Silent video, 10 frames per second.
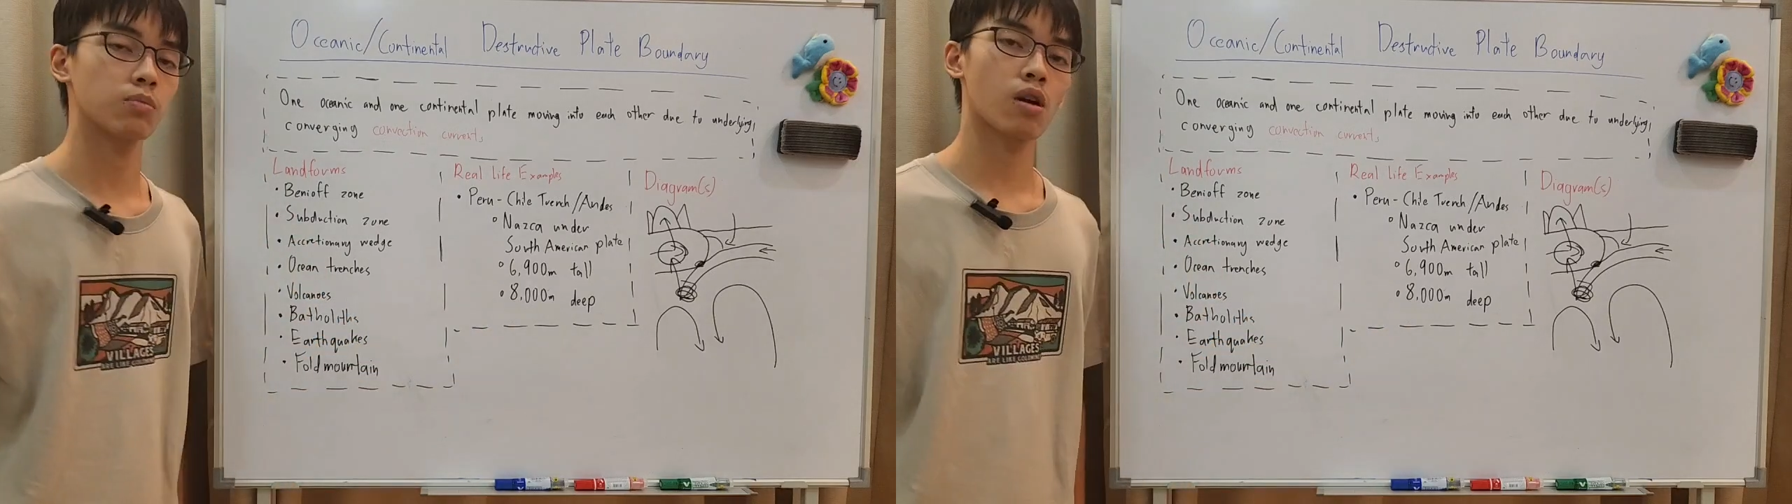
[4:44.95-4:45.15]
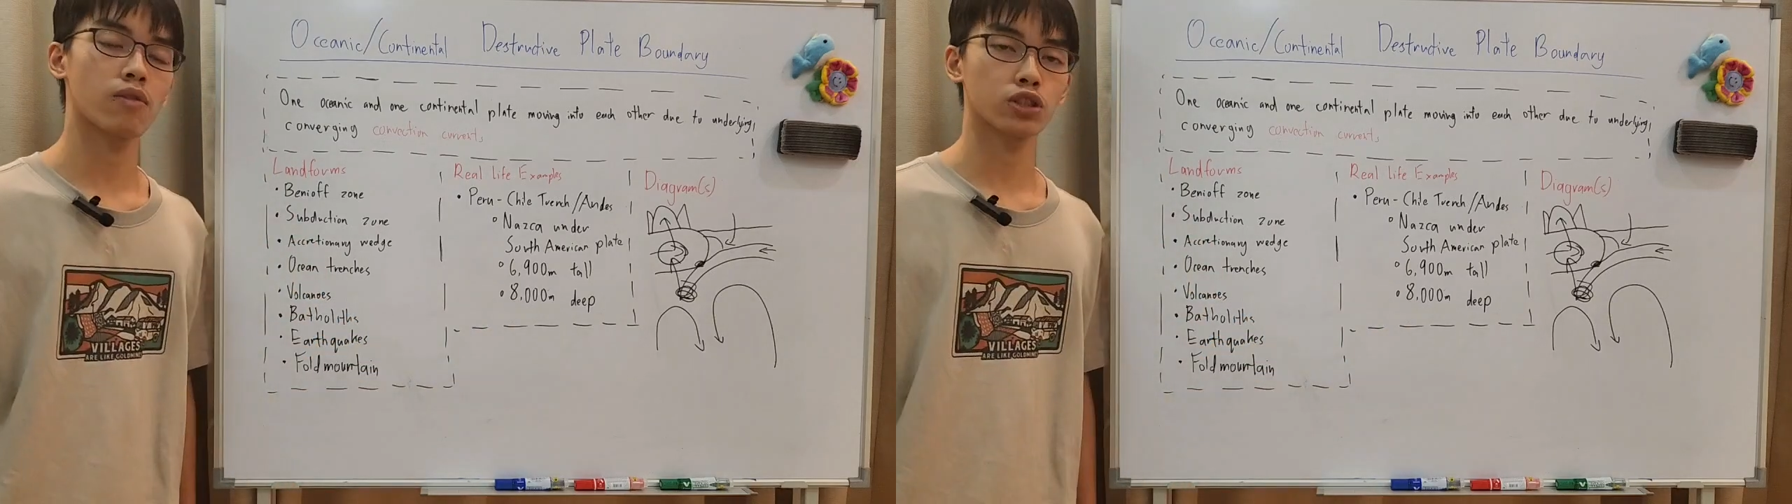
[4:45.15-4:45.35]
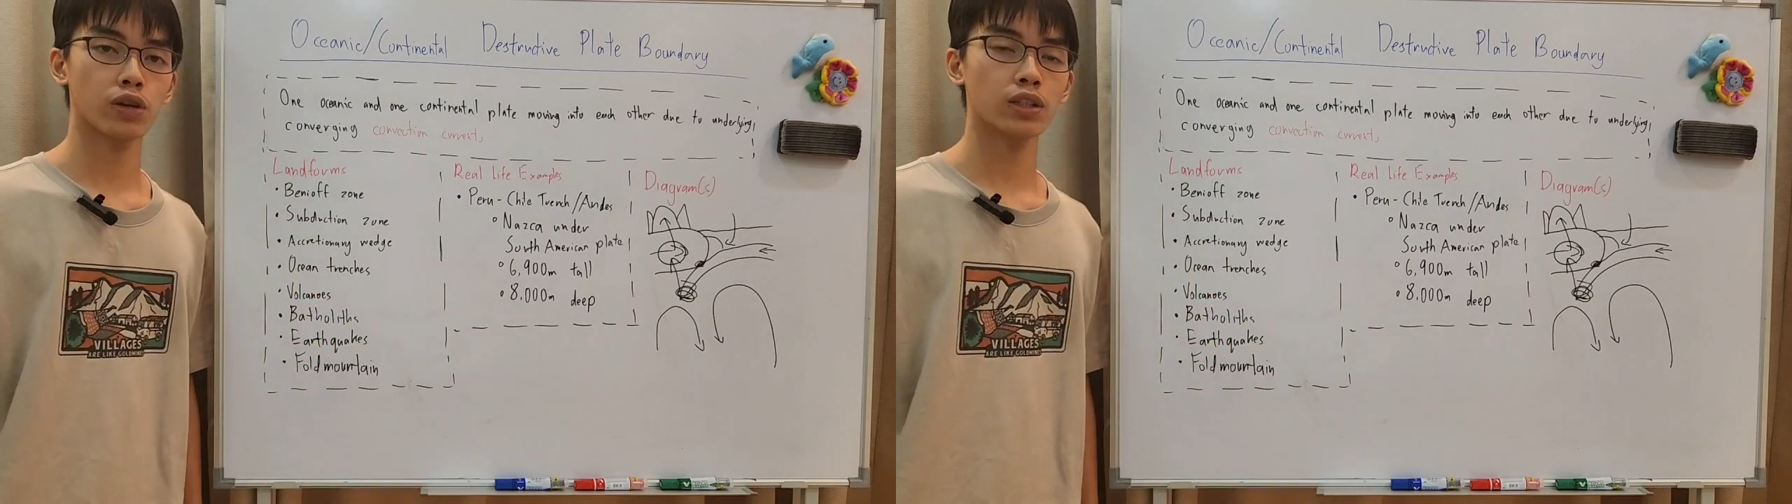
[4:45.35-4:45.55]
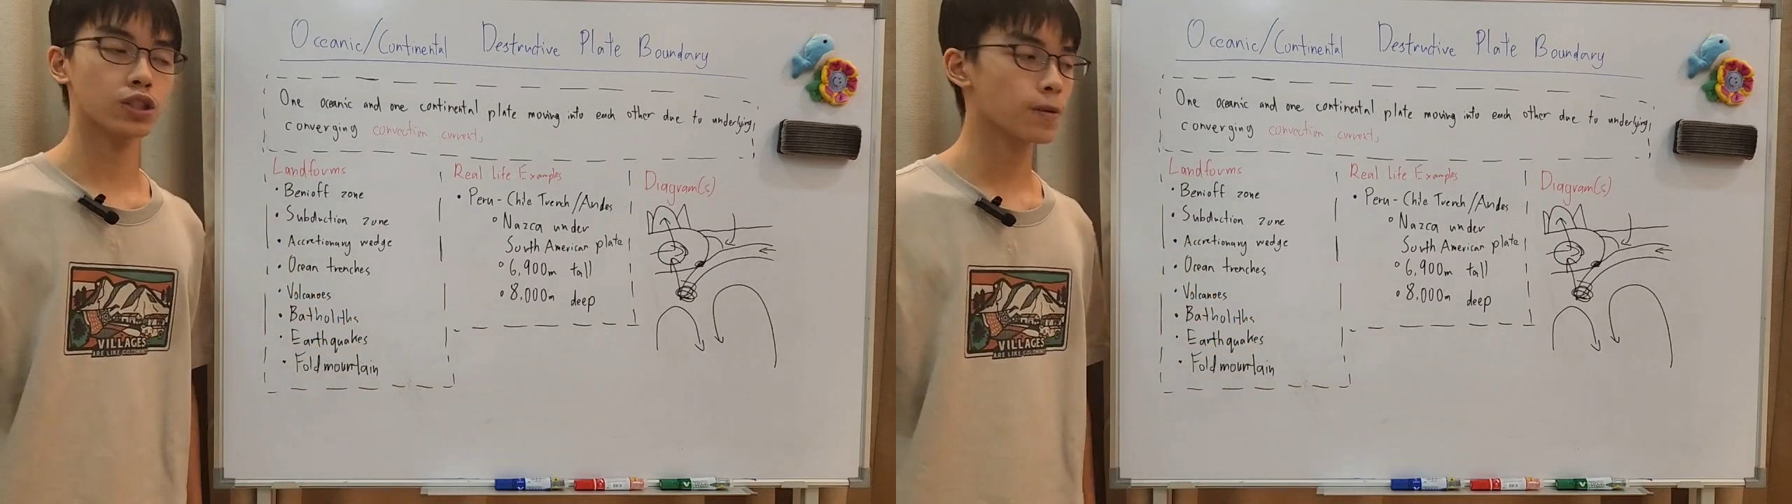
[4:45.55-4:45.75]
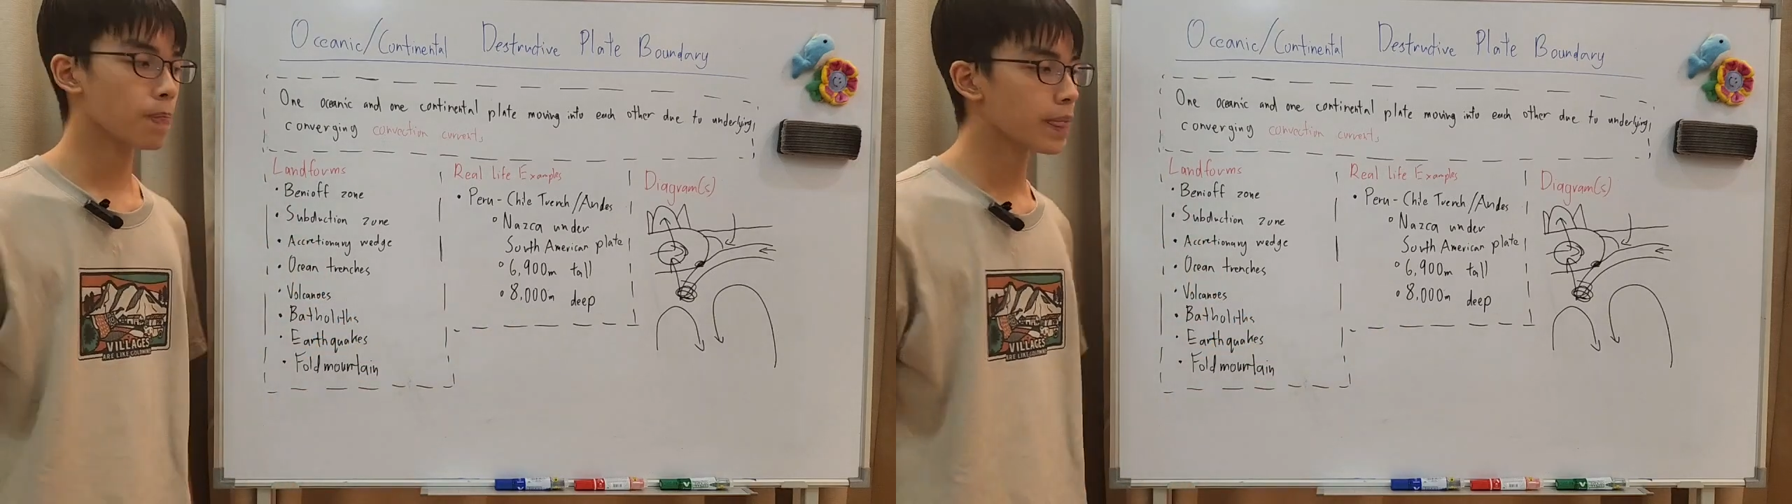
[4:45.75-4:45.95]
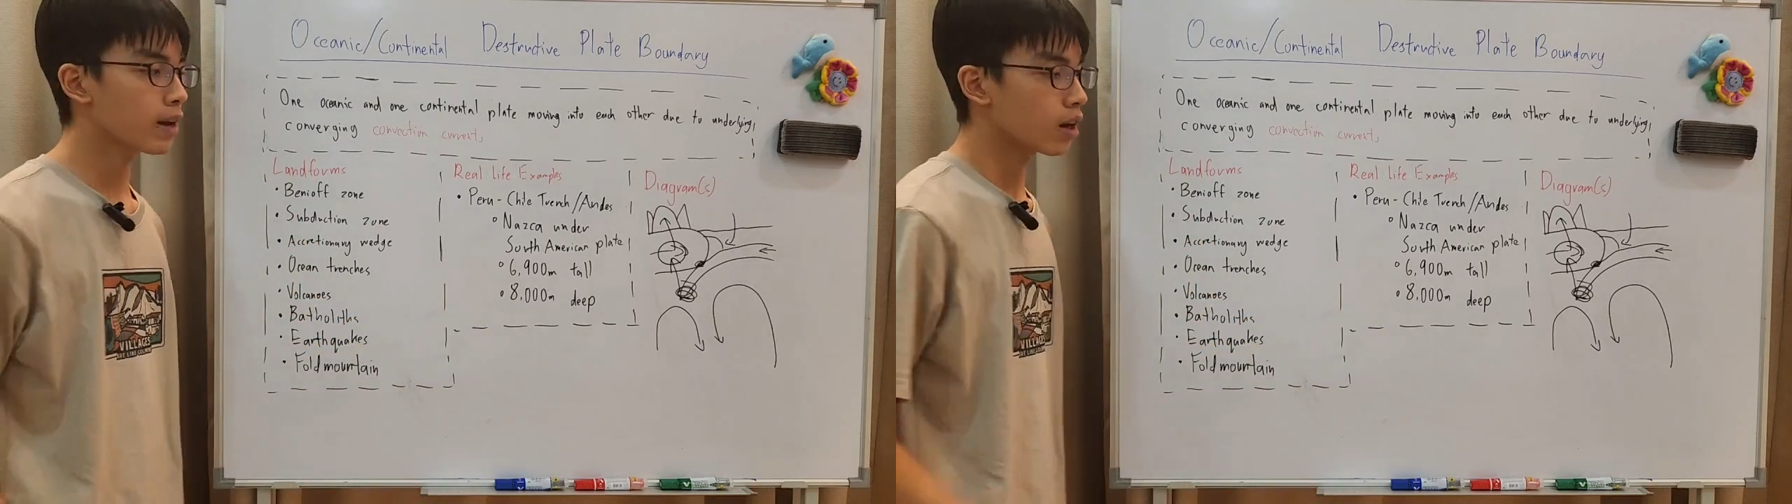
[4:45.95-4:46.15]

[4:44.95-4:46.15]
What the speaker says: deep of a trench.